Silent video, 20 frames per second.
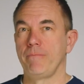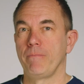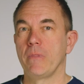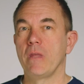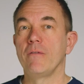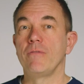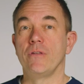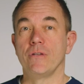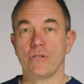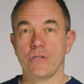
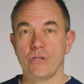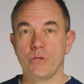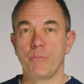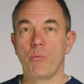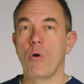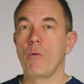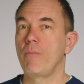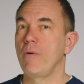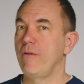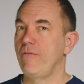If this is
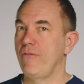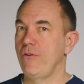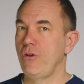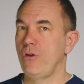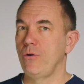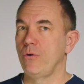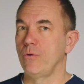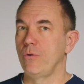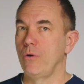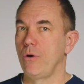appropriate for
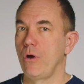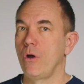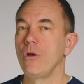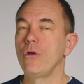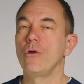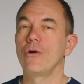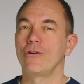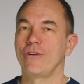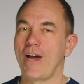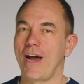you,
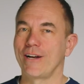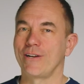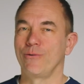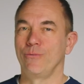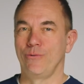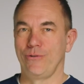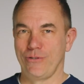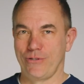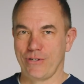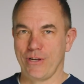your doctor will
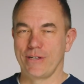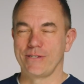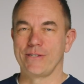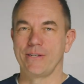discuss